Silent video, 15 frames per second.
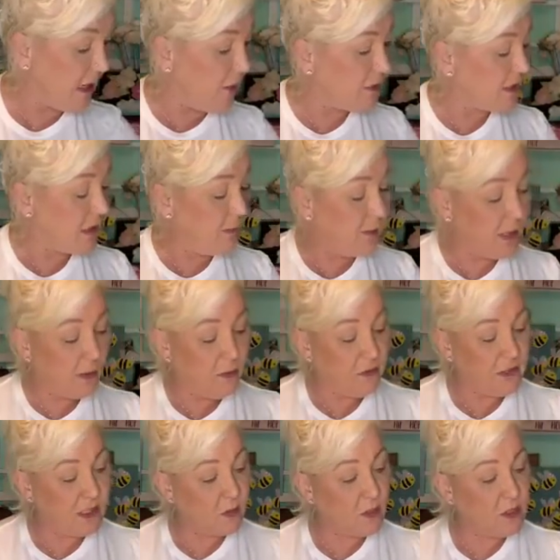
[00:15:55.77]
I was gonna play with
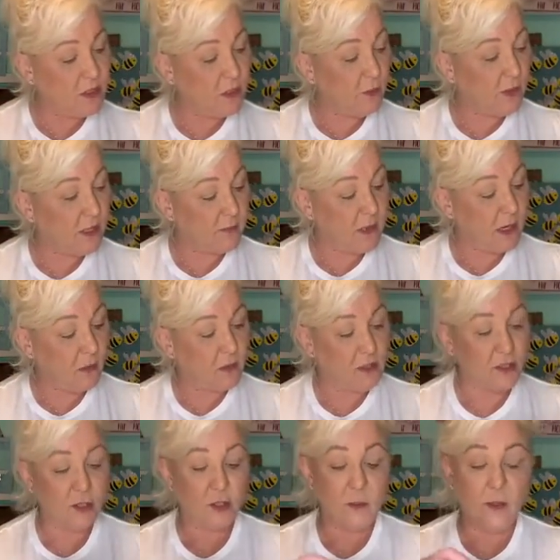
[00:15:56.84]
this one too, but I'm not
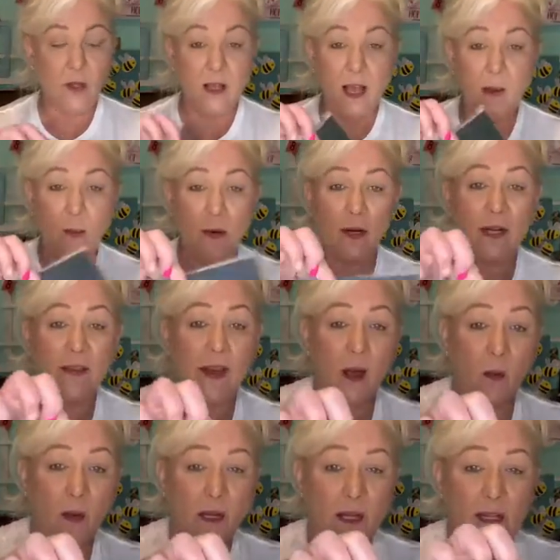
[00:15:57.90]
really sure. But look how pretty
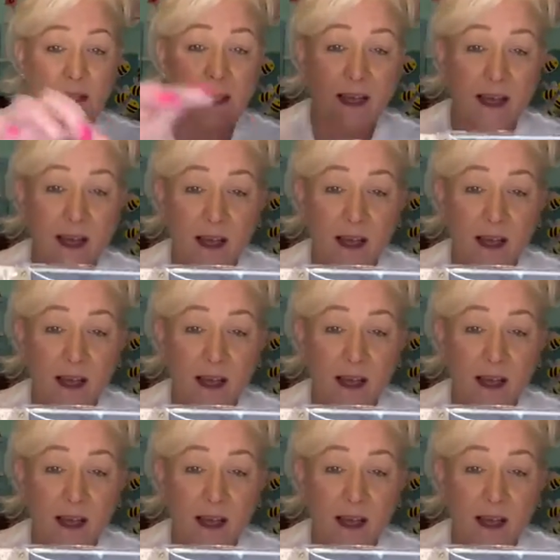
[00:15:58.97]
that one is.